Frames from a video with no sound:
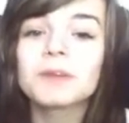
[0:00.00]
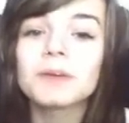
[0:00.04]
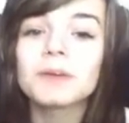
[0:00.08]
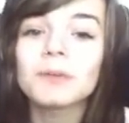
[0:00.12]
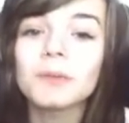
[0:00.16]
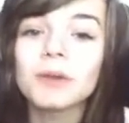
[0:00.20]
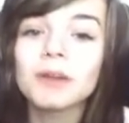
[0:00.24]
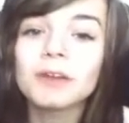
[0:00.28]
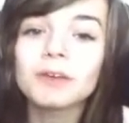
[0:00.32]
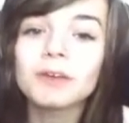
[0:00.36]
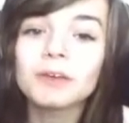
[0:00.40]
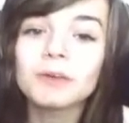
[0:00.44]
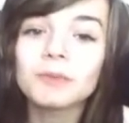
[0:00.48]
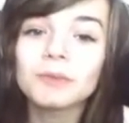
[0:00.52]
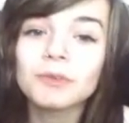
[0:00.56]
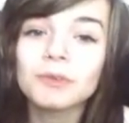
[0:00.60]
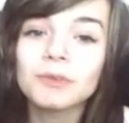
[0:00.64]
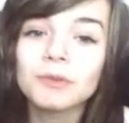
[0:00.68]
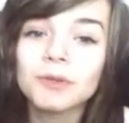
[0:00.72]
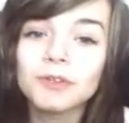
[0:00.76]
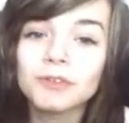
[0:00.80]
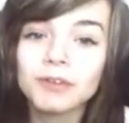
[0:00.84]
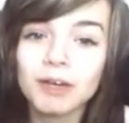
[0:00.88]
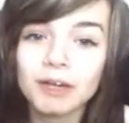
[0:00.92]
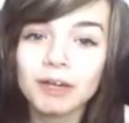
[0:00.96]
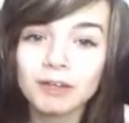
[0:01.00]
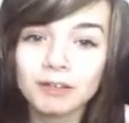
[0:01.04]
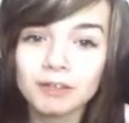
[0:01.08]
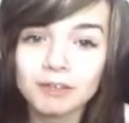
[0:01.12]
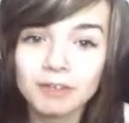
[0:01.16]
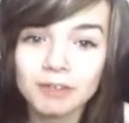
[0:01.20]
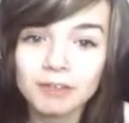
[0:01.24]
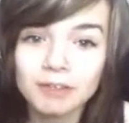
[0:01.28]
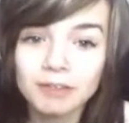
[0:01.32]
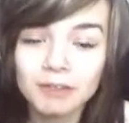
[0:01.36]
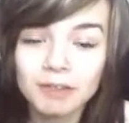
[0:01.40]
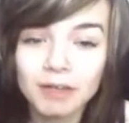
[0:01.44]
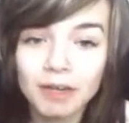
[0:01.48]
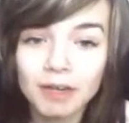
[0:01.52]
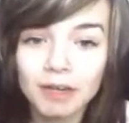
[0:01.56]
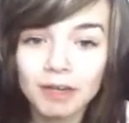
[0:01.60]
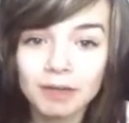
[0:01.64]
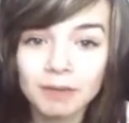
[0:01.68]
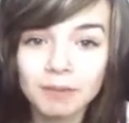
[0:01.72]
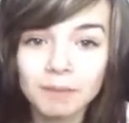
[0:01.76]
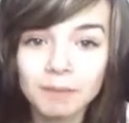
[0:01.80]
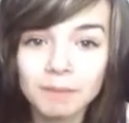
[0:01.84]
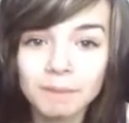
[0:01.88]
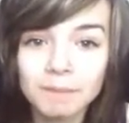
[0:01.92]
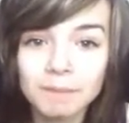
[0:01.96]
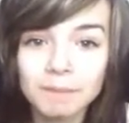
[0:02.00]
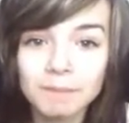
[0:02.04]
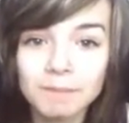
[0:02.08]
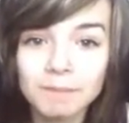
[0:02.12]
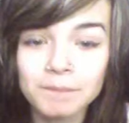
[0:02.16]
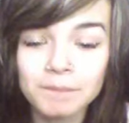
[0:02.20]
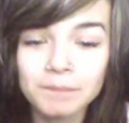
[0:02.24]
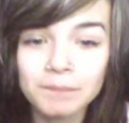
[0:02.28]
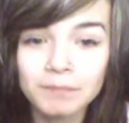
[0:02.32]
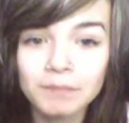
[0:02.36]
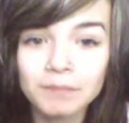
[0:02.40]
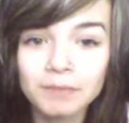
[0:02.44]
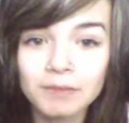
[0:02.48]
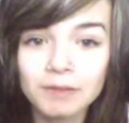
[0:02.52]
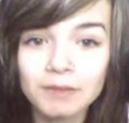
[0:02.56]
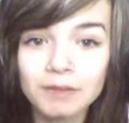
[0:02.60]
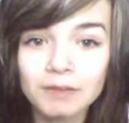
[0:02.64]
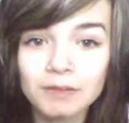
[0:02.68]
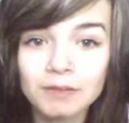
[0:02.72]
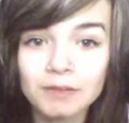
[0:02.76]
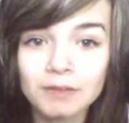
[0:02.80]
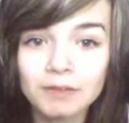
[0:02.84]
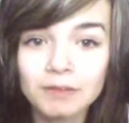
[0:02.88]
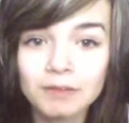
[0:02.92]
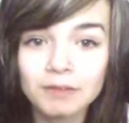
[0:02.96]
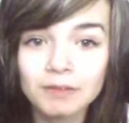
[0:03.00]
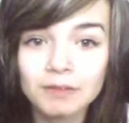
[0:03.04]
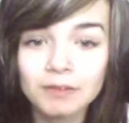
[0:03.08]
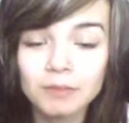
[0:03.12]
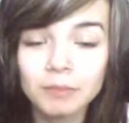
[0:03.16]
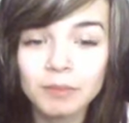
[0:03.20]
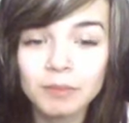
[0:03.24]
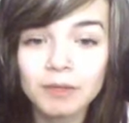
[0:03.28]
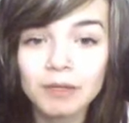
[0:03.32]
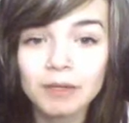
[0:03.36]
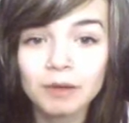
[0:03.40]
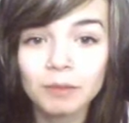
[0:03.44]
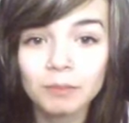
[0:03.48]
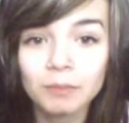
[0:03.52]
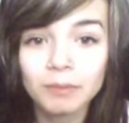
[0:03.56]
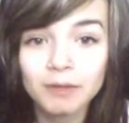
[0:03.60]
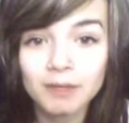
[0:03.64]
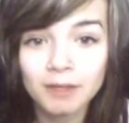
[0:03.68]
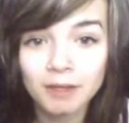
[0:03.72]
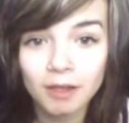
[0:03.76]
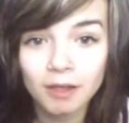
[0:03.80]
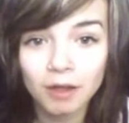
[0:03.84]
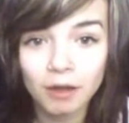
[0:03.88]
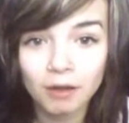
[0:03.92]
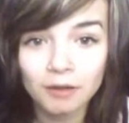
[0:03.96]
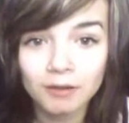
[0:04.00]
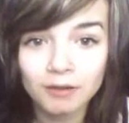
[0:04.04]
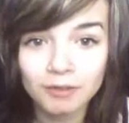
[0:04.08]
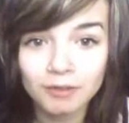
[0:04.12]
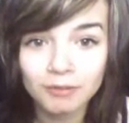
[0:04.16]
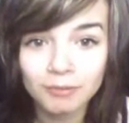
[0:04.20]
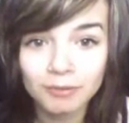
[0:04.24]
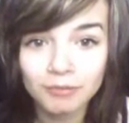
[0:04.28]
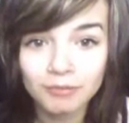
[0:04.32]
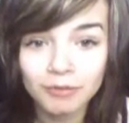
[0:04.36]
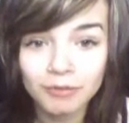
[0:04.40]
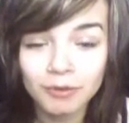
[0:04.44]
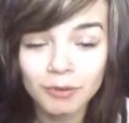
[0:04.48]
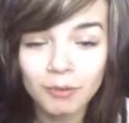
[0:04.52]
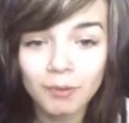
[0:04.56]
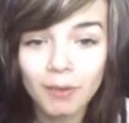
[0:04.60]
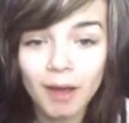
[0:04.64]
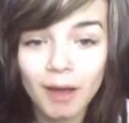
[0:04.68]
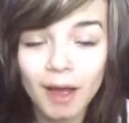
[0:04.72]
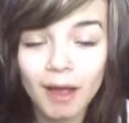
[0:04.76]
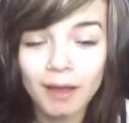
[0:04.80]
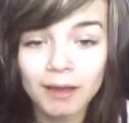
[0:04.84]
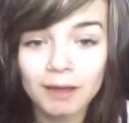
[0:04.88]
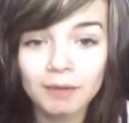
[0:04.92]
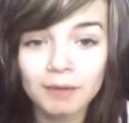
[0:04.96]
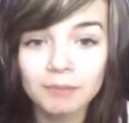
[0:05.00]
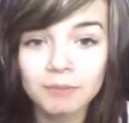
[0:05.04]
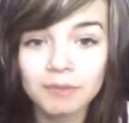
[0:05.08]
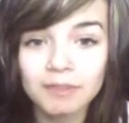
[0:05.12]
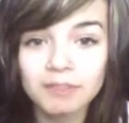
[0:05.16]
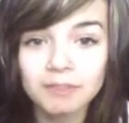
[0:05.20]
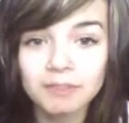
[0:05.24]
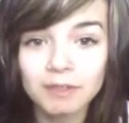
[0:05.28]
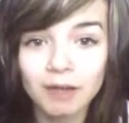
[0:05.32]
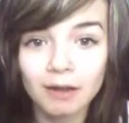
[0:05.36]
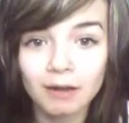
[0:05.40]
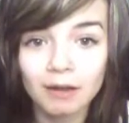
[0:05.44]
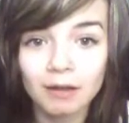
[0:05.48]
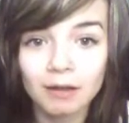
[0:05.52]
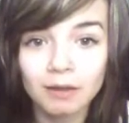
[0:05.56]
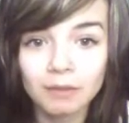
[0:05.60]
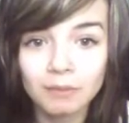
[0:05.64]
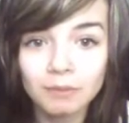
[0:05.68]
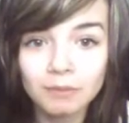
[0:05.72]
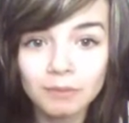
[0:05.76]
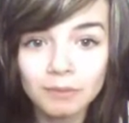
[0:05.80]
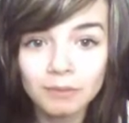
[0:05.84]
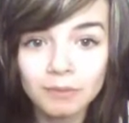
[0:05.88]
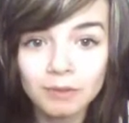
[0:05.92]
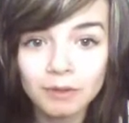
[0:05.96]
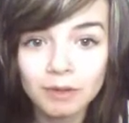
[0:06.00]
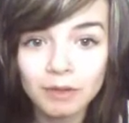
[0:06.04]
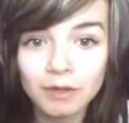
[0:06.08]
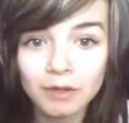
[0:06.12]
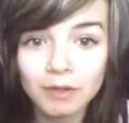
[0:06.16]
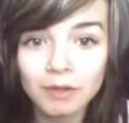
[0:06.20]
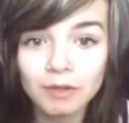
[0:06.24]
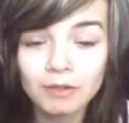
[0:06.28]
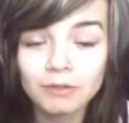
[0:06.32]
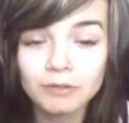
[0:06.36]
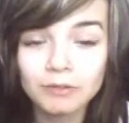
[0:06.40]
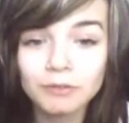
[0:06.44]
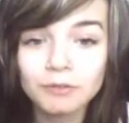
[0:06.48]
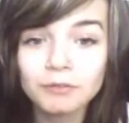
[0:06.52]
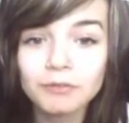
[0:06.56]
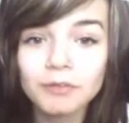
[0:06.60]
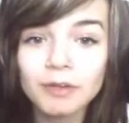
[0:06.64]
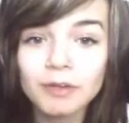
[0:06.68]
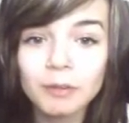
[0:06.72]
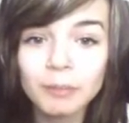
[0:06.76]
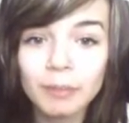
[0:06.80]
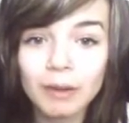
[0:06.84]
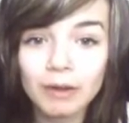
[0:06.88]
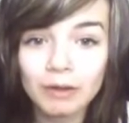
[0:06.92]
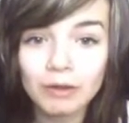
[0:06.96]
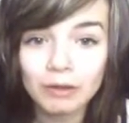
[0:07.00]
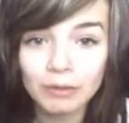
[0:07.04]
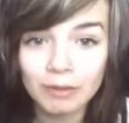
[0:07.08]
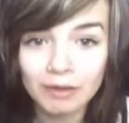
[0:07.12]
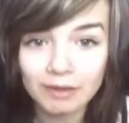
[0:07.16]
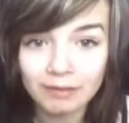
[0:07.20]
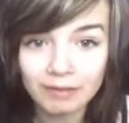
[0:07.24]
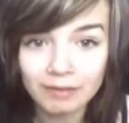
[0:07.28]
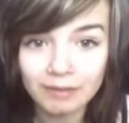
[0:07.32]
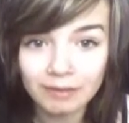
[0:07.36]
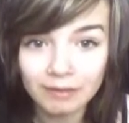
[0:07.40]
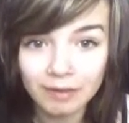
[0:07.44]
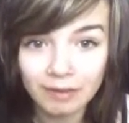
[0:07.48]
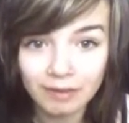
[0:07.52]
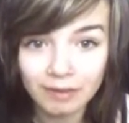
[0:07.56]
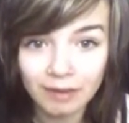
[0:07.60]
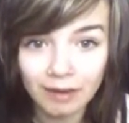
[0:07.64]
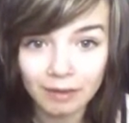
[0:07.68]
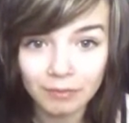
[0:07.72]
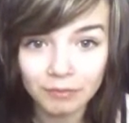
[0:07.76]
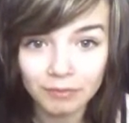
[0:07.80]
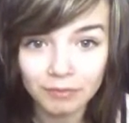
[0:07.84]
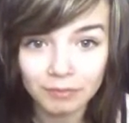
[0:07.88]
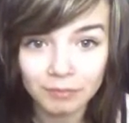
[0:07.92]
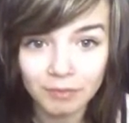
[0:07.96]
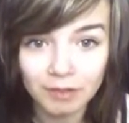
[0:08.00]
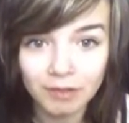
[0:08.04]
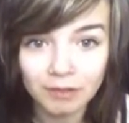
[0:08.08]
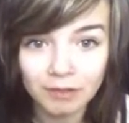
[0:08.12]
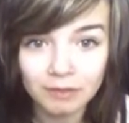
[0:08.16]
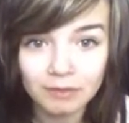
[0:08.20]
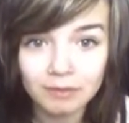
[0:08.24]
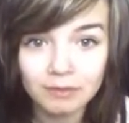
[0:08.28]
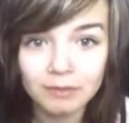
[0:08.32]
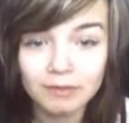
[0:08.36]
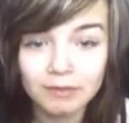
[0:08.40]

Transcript: When it comes to attraction, to be completely honest with you, I can be shallow. Something about you has to stand out to me.